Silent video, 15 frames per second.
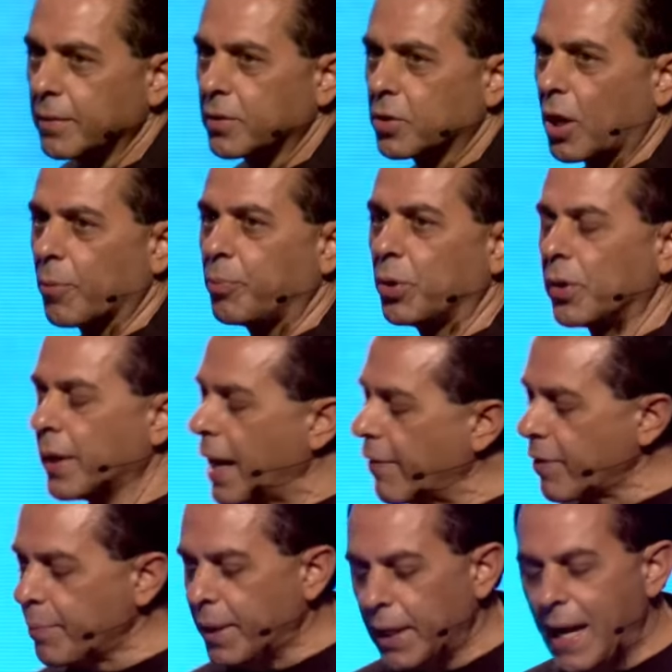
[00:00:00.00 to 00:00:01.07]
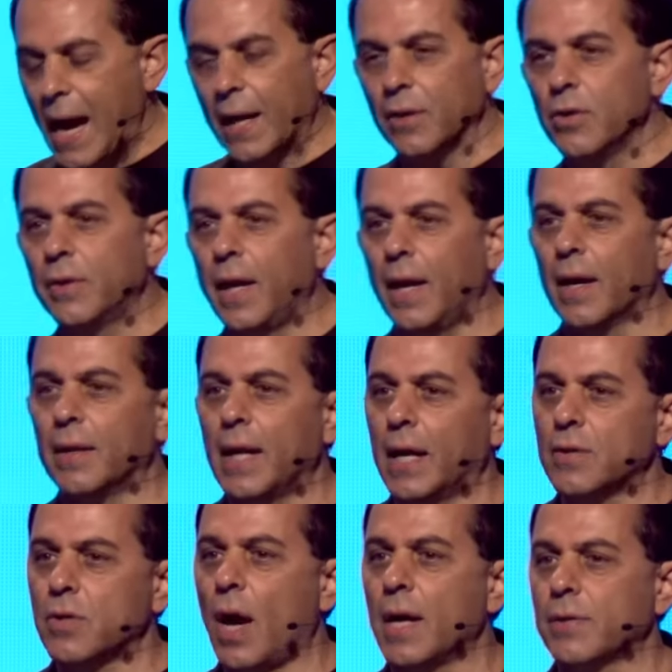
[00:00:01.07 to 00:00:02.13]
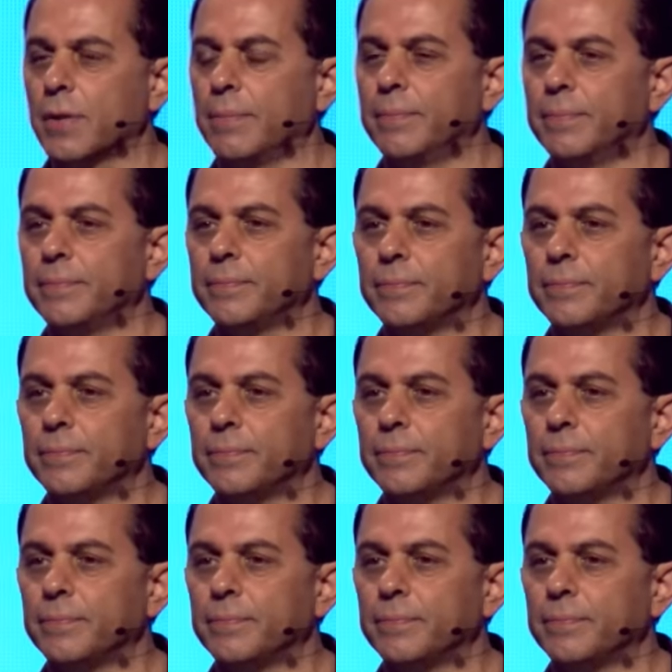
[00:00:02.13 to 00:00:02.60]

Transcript: Start pulling everybody out you can. That is awesome.